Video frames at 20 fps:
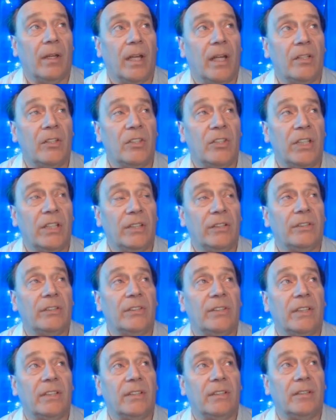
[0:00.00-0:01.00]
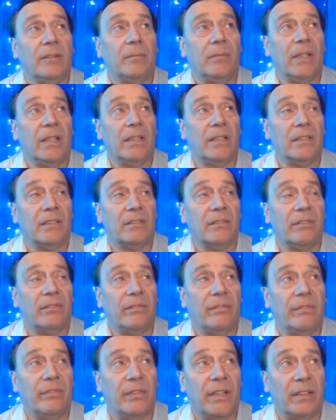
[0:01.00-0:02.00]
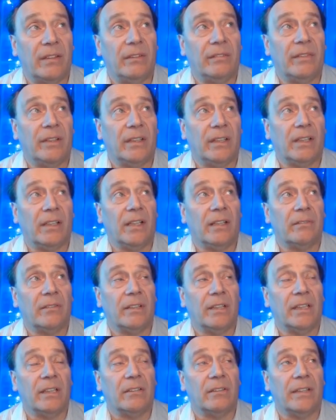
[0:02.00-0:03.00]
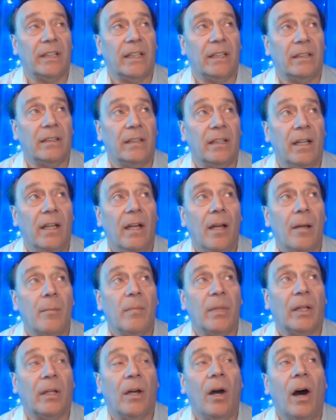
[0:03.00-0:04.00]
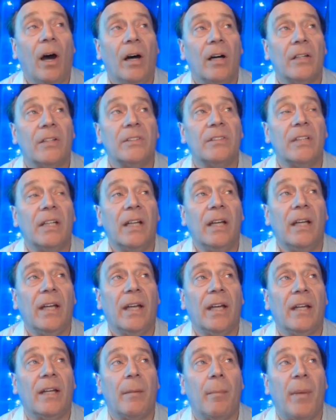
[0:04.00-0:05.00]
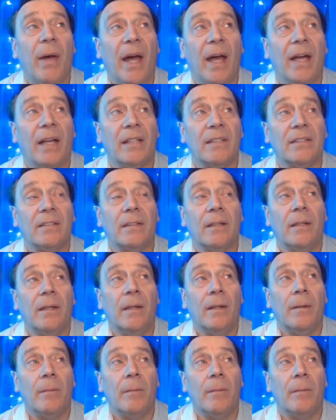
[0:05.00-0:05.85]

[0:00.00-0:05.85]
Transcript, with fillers: ingenious system it is very very cleverly created because in the past